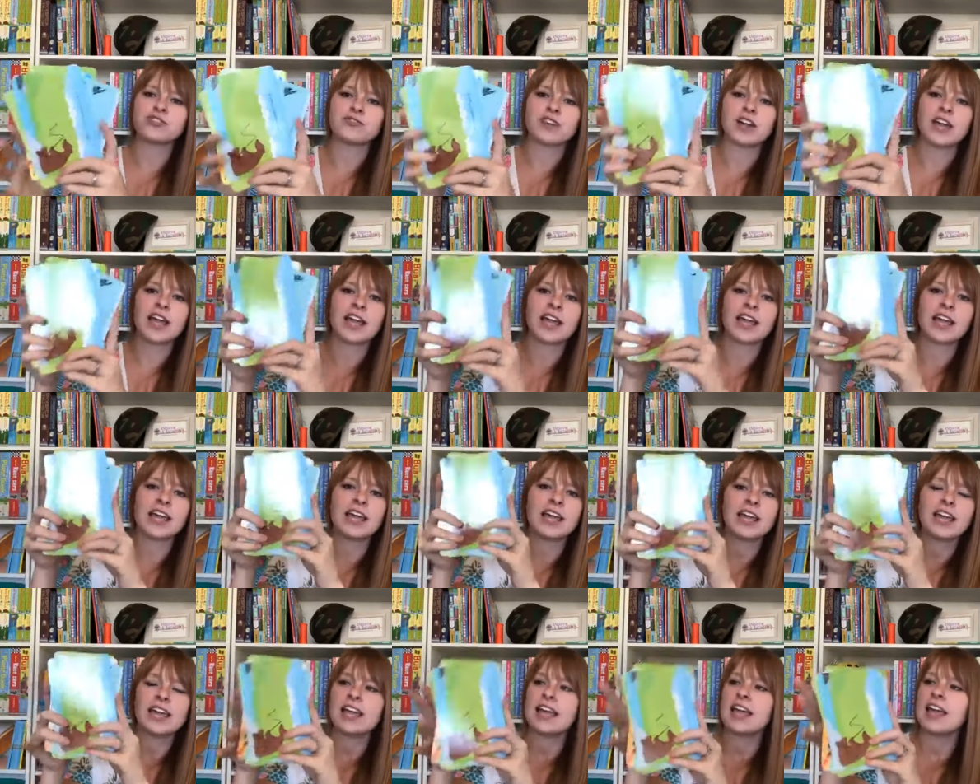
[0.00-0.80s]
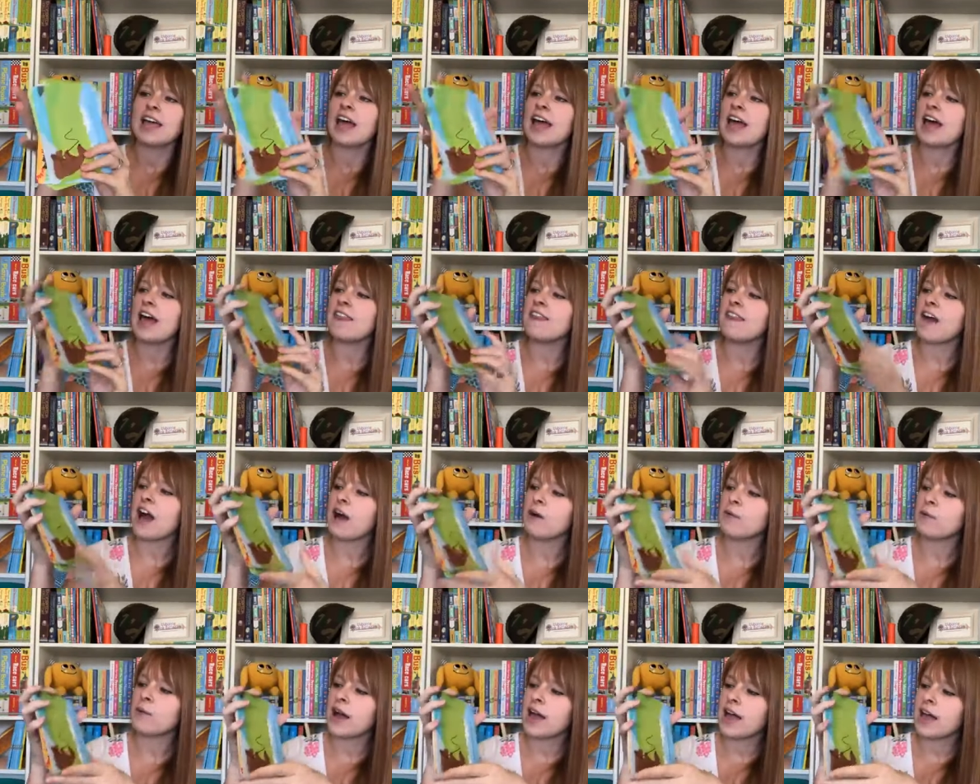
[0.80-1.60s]
ring and
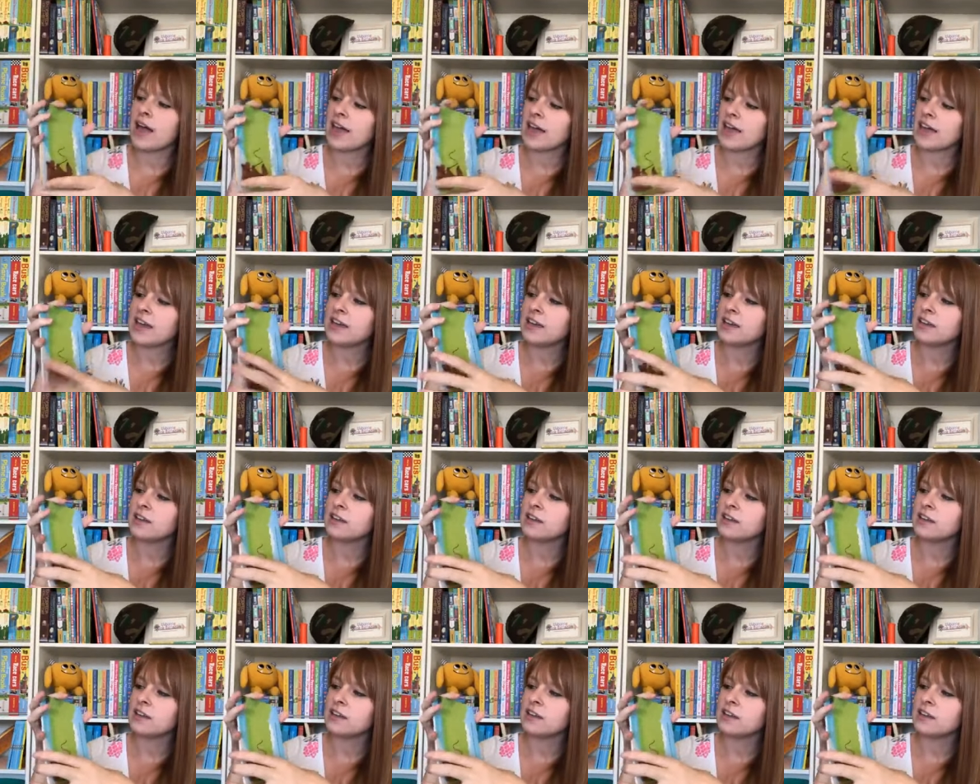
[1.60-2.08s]
that way